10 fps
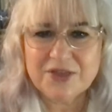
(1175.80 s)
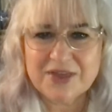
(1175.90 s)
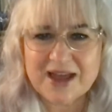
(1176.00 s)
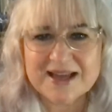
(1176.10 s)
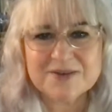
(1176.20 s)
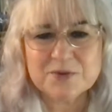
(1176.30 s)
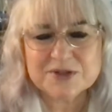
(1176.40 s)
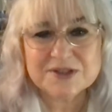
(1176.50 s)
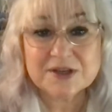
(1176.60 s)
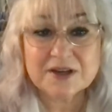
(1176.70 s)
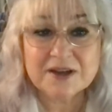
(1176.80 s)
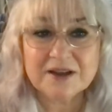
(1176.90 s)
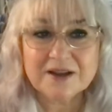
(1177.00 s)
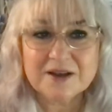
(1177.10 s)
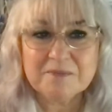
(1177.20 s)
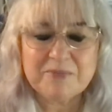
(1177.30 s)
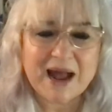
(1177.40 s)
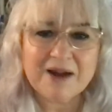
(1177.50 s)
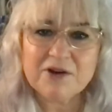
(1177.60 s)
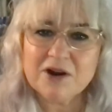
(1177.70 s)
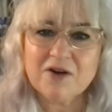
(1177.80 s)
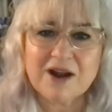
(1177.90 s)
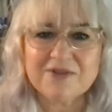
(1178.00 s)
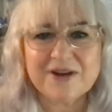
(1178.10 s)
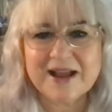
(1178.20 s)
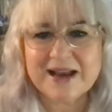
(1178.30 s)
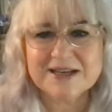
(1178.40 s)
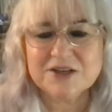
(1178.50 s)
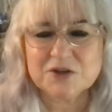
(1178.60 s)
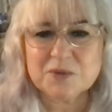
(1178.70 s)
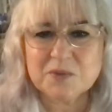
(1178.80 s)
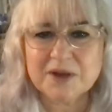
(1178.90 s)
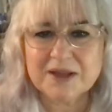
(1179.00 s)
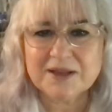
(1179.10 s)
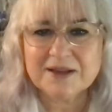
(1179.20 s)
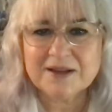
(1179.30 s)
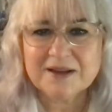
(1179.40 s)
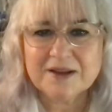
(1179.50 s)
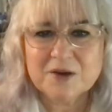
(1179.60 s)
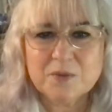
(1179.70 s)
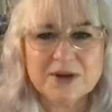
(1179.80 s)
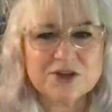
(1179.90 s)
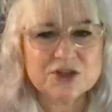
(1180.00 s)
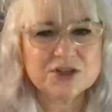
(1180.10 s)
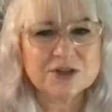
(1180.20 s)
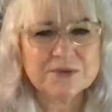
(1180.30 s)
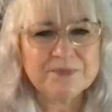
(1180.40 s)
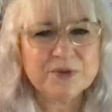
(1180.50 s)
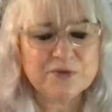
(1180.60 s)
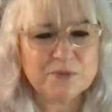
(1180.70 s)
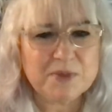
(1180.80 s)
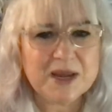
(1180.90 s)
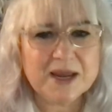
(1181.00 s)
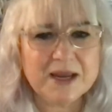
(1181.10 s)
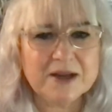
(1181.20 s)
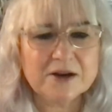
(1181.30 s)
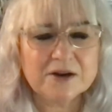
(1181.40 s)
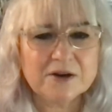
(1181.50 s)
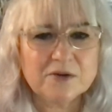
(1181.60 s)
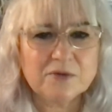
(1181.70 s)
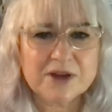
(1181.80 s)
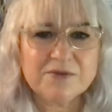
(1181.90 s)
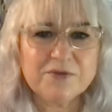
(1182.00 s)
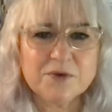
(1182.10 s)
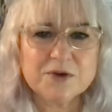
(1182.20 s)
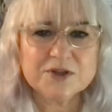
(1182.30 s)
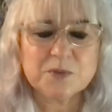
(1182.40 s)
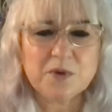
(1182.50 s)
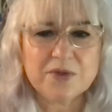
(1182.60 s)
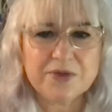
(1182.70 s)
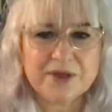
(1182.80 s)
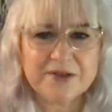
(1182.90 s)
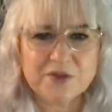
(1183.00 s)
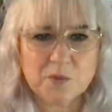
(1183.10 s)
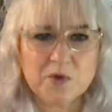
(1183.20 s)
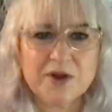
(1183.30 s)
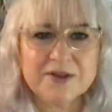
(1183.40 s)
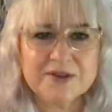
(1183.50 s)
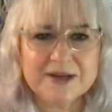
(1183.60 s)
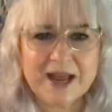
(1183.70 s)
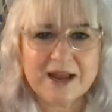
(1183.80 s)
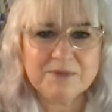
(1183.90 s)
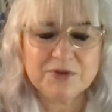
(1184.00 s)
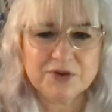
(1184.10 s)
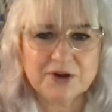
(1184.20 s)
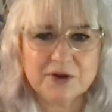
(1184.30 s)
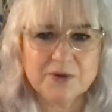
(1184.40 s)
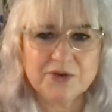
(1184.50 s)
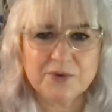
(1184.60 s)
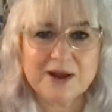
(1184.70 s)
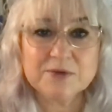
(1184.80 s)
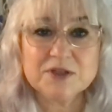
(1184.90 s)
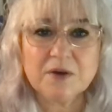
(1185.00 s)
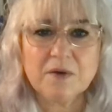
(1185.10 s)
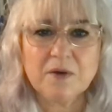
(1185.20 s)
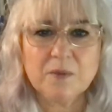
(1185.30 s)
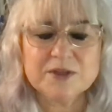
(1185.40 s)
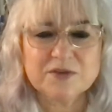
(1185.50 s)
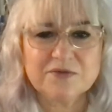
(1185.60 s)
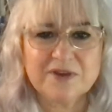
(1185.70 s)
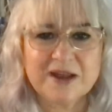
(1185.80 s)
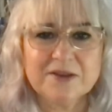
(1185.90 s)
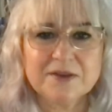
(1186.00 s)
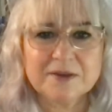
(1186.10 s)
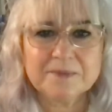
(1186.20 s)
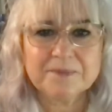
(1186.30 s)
that was the paragraph I ended up with, which for me reinforced one thing. The word that came through throughout it all was faith.